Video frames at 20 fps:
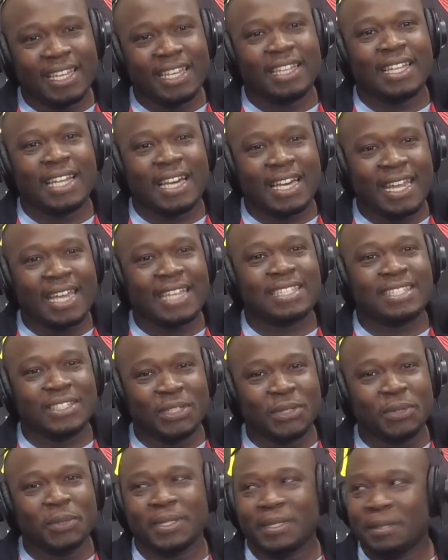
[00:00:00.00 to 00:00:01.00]
lot had to
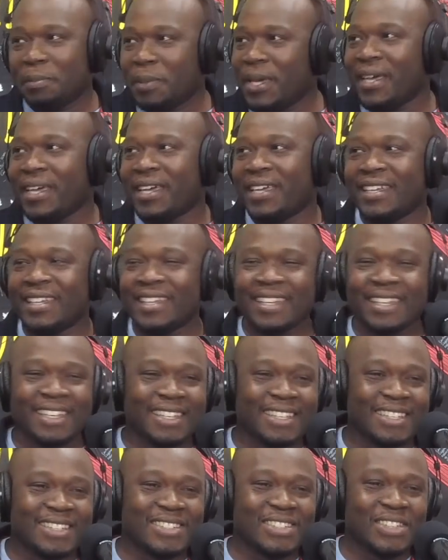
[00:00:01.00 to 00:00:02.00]
do with the pay.
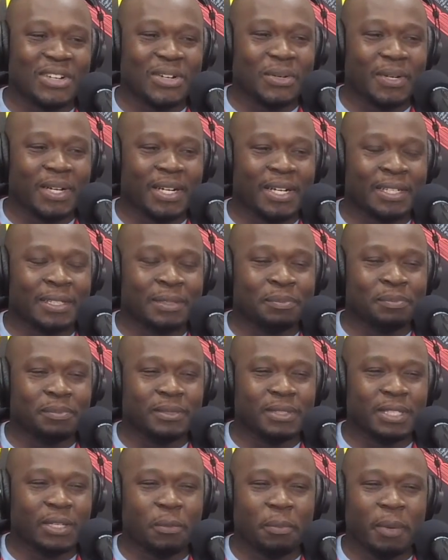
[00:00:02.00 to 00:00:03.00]
Mm-hmm. So
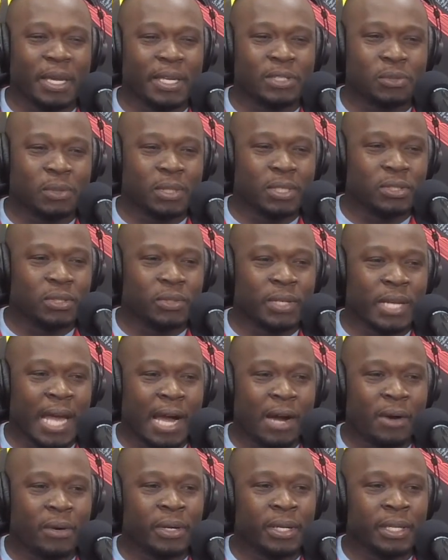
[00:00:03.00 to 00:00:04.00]
they were paying $22 an
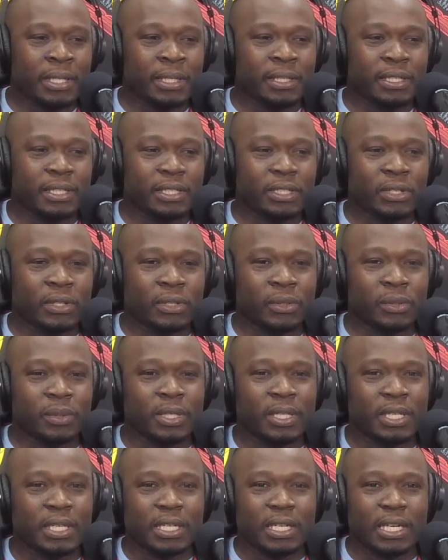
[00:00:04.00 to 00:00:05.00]
hour, and
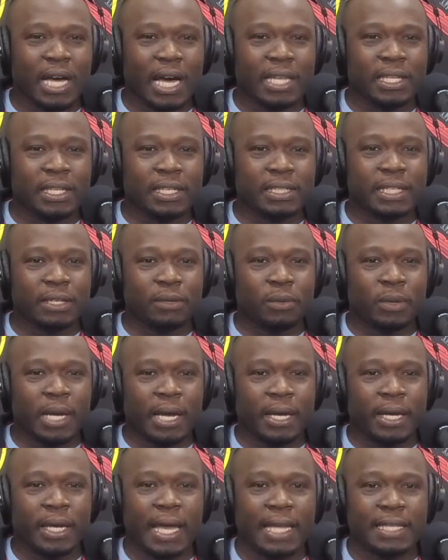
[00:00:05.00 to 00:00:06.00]
I looked at where
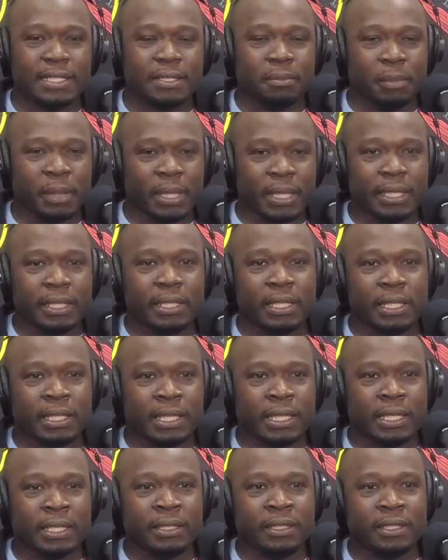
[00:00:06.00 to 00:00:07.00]
I had to be, and
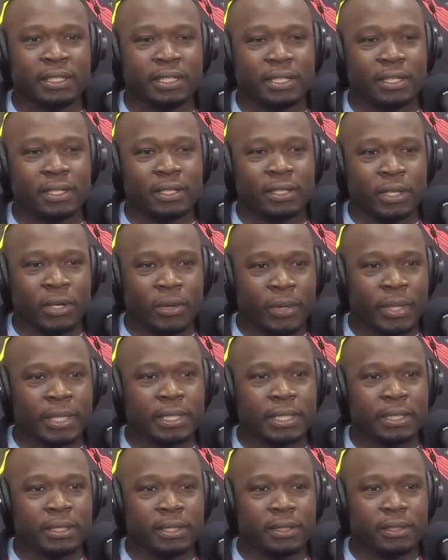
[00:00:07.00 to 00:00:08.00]
then knowing
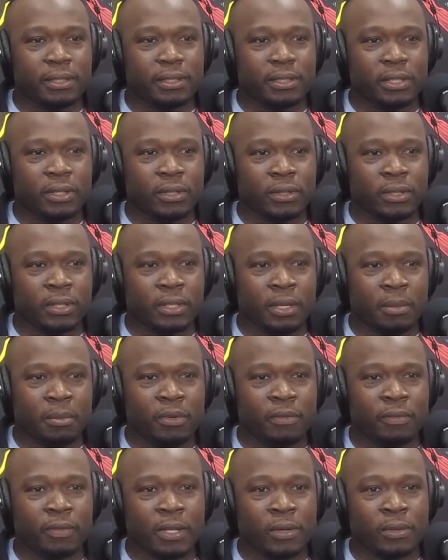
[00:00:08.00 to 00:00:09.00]
that the number
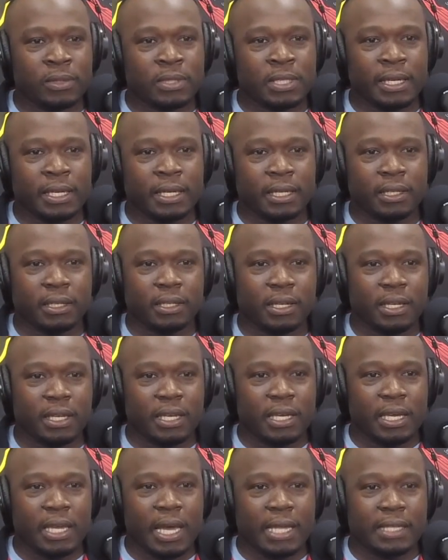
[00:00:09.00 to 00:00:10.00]
of loans I
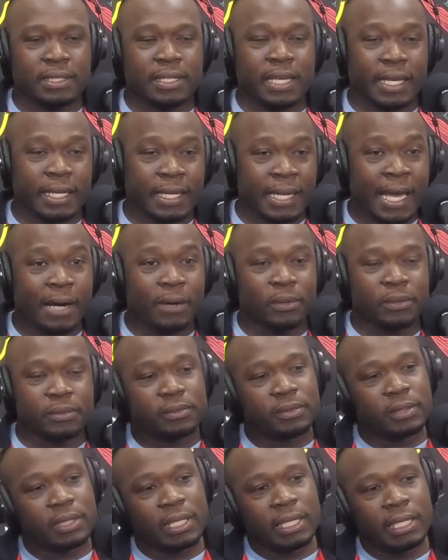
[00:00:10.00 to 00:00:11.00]
had taken out.
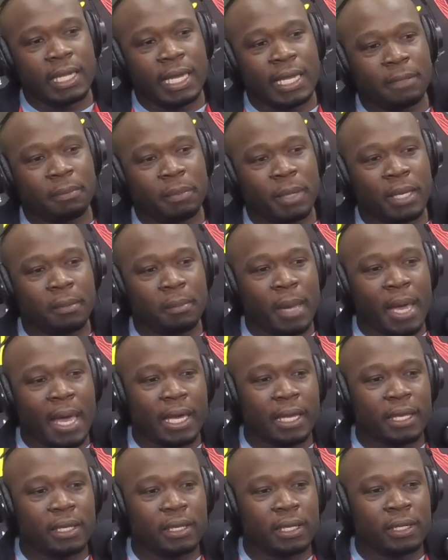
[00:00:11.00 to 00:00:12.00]
And I had to pay
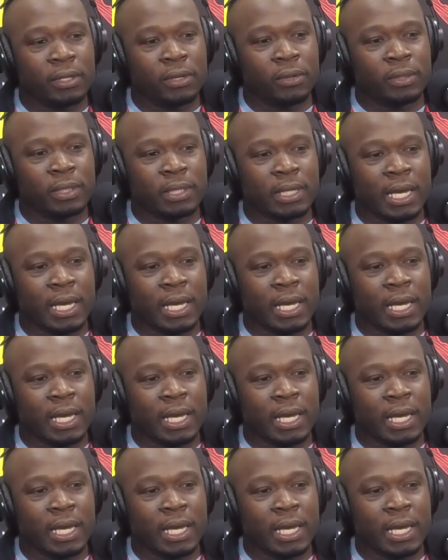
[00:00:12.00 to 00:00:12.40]
back, and knowing the